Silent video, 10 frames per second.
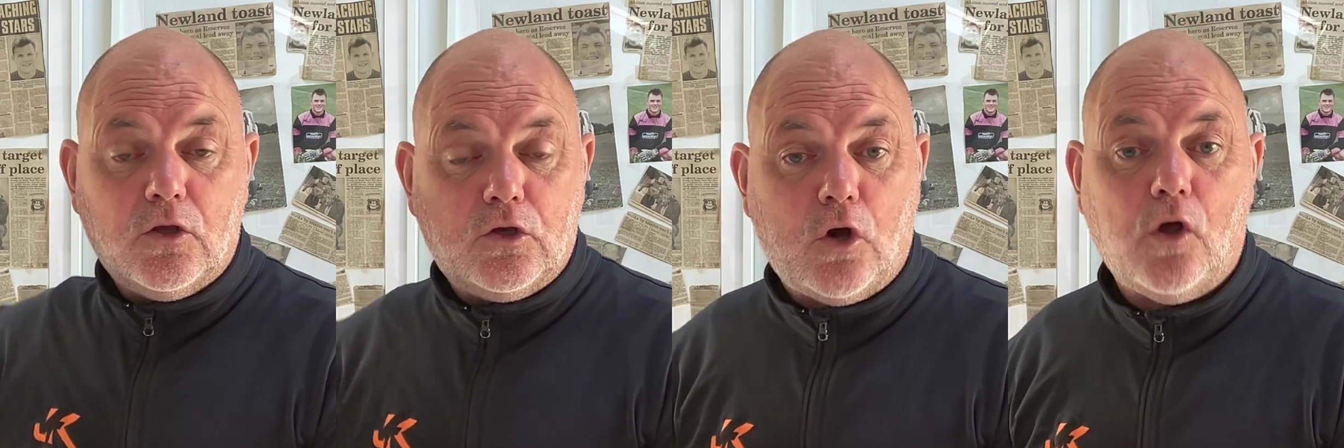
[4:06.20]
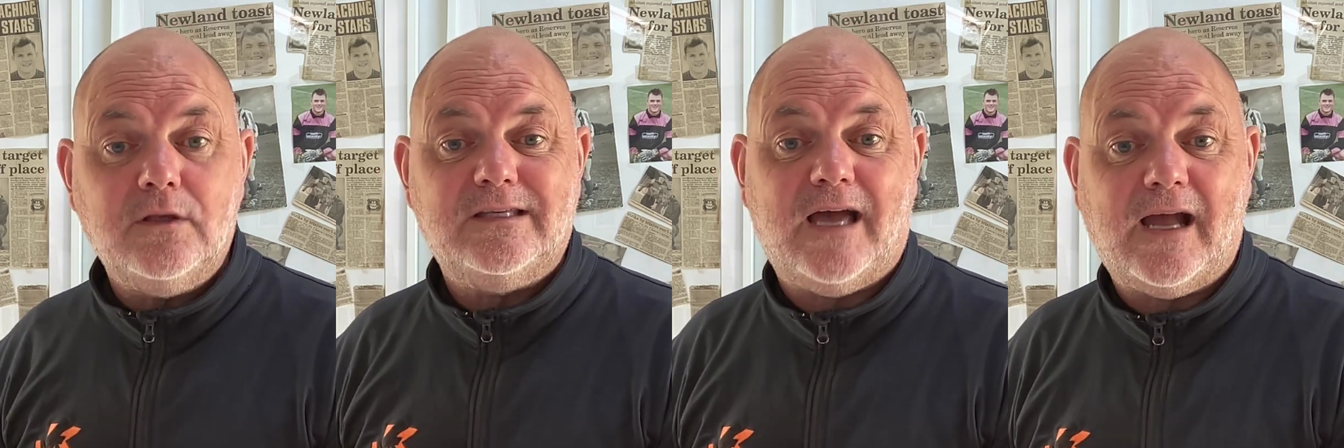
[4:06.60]

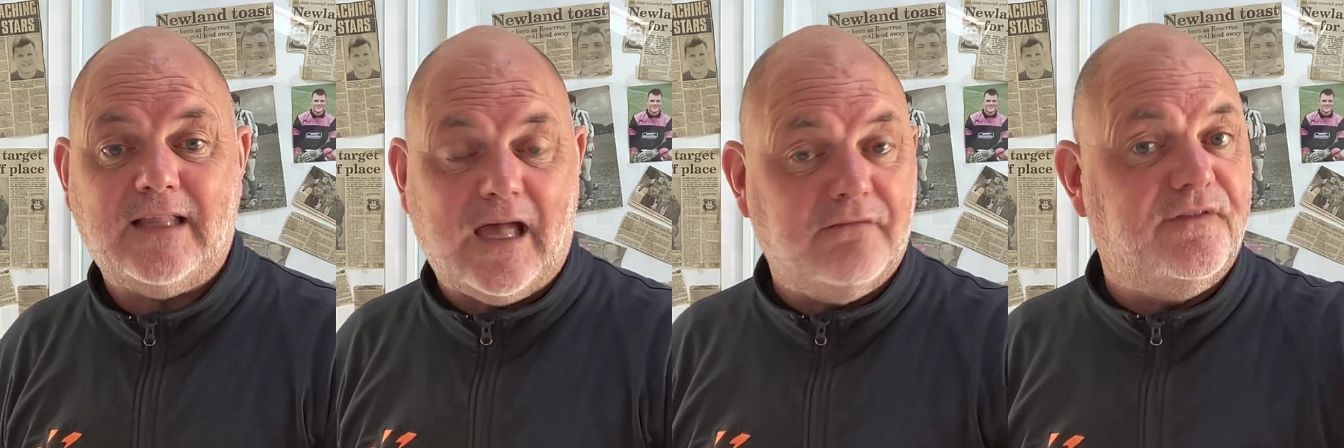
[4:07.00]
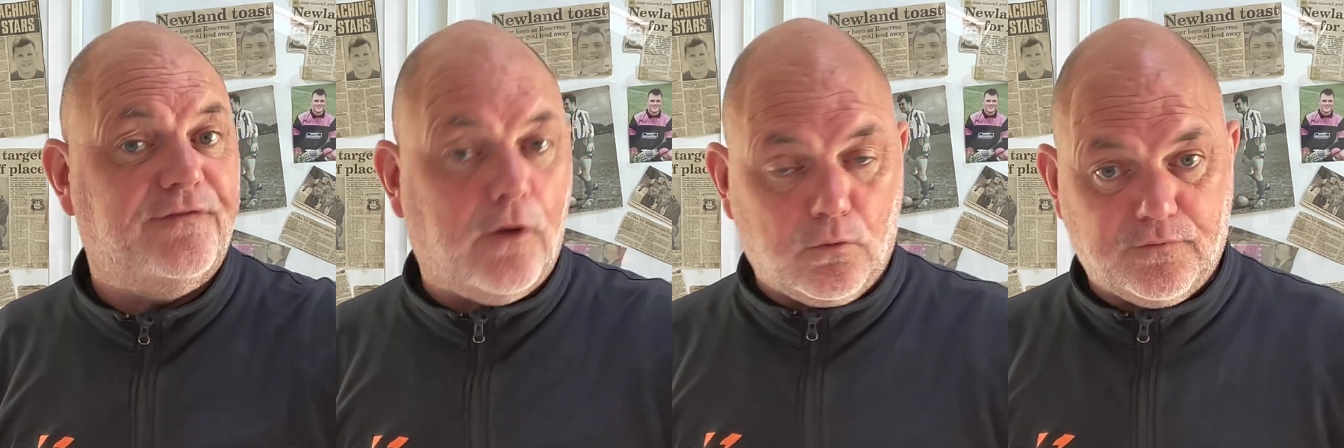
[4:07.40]
contact and
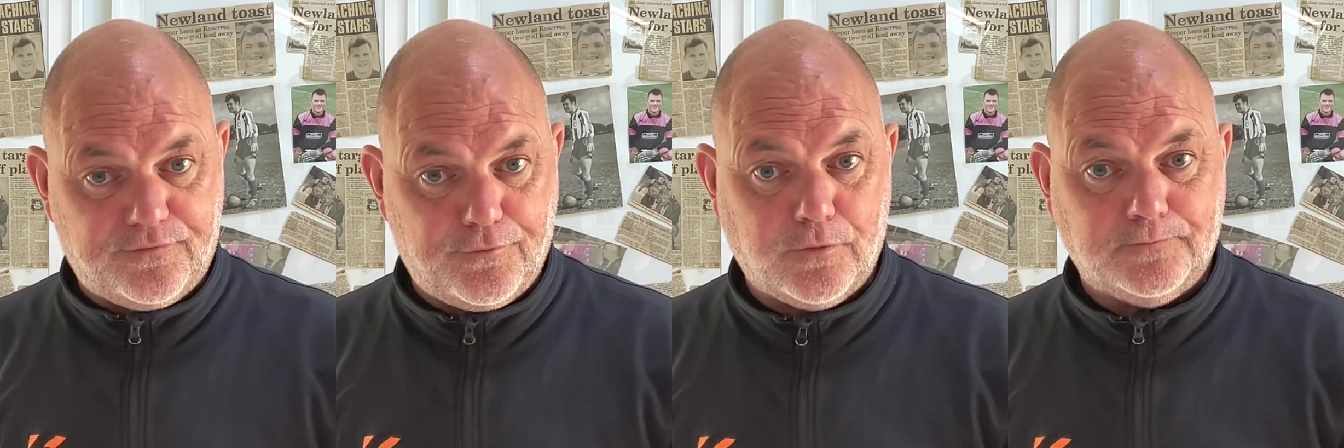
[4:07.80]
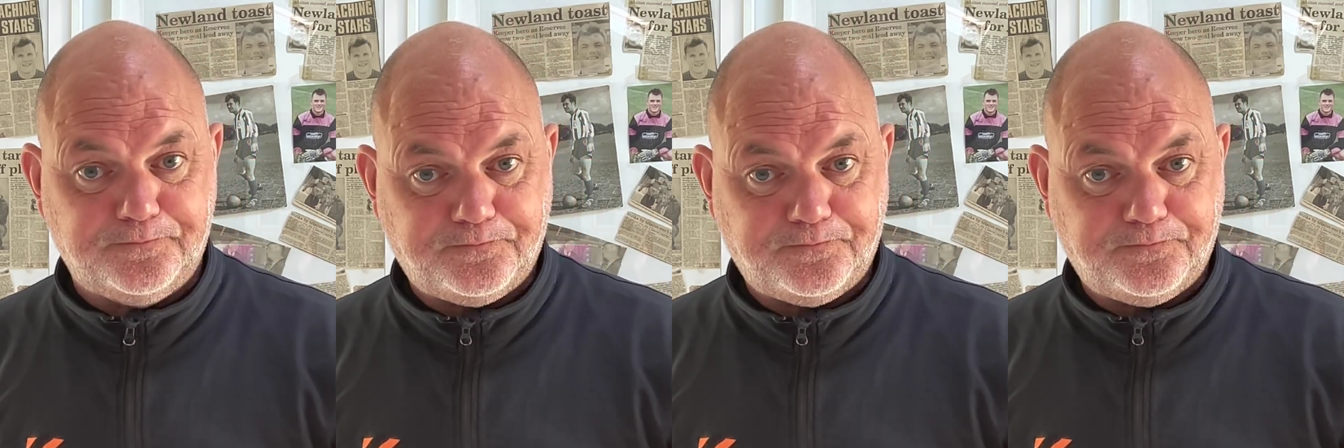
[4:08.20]
follow through.